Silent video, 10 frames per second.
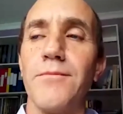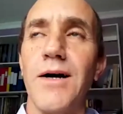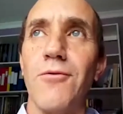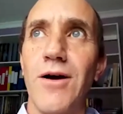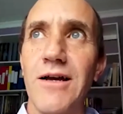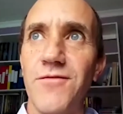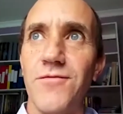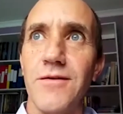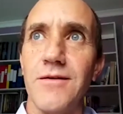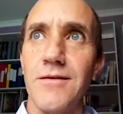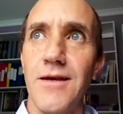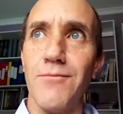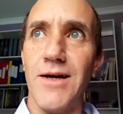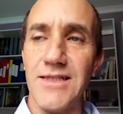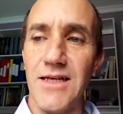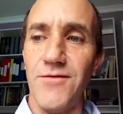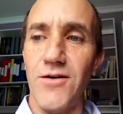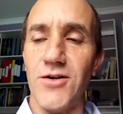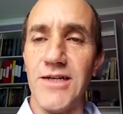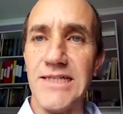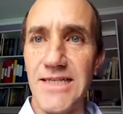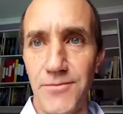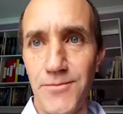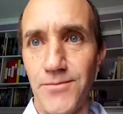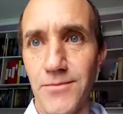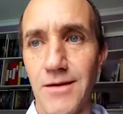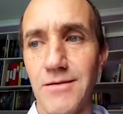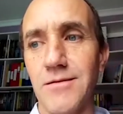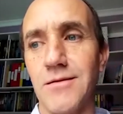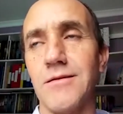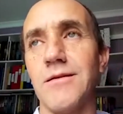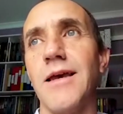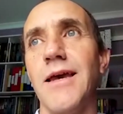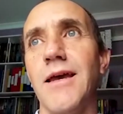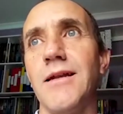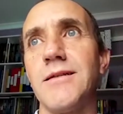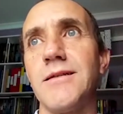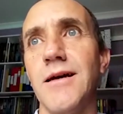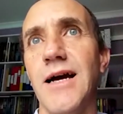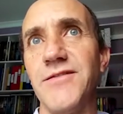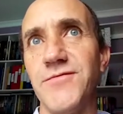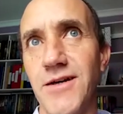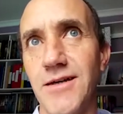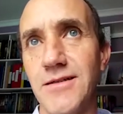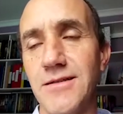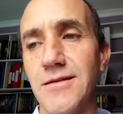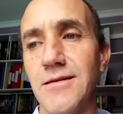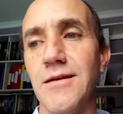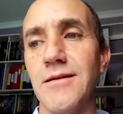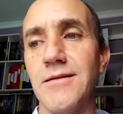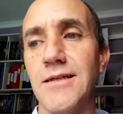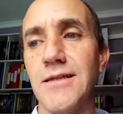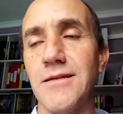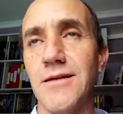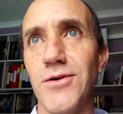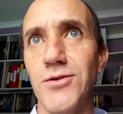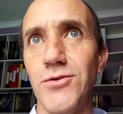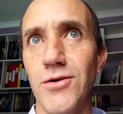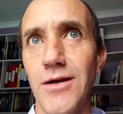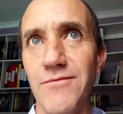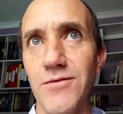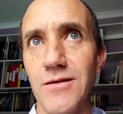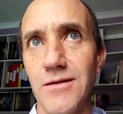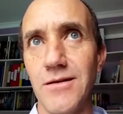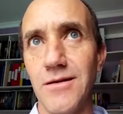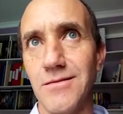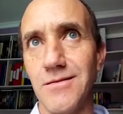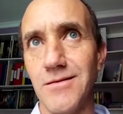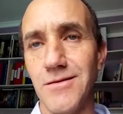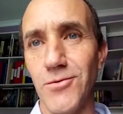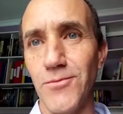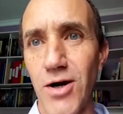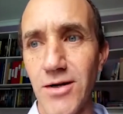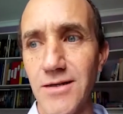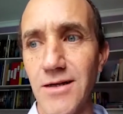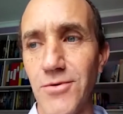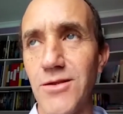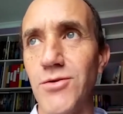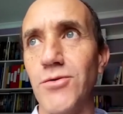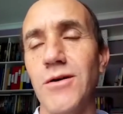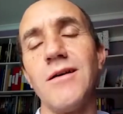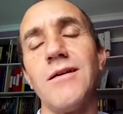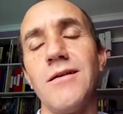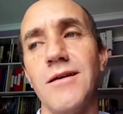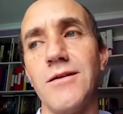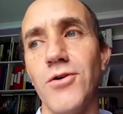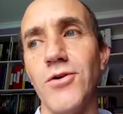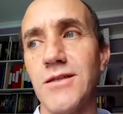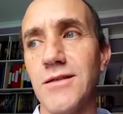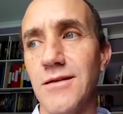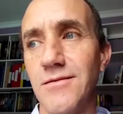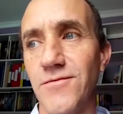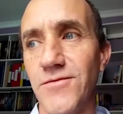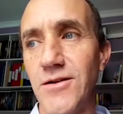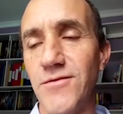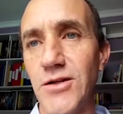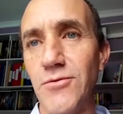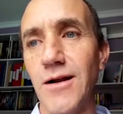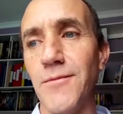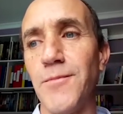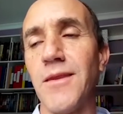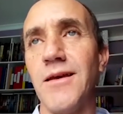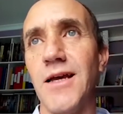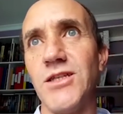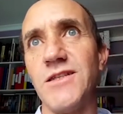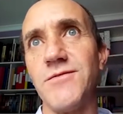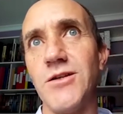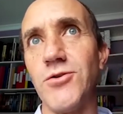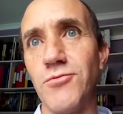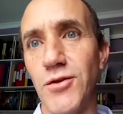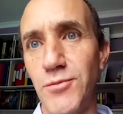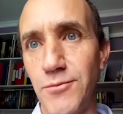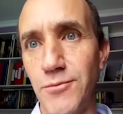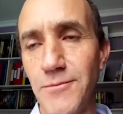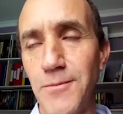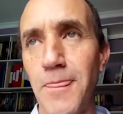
wife and myself are a team. And I find that when you have your partner with you, it works very, very well. And she's very good with people.